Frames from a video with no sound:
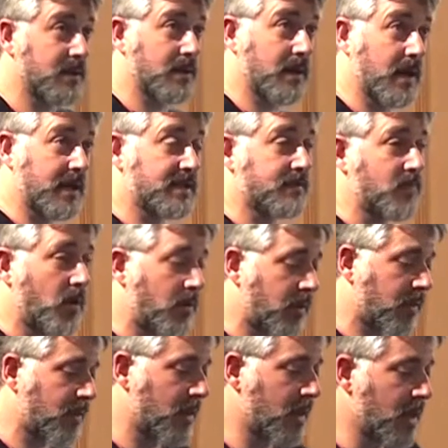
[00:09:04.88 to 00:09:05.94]
uh, last
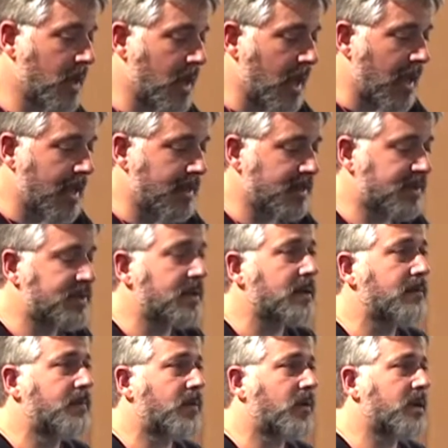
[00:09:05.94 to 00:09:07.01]
month, and it's
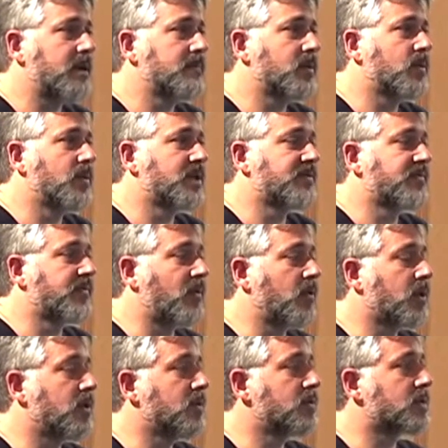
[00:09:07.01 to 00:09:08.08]
a program who is
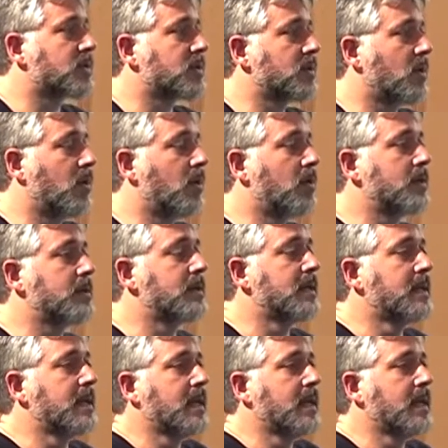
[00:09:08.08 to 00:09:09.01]
focused on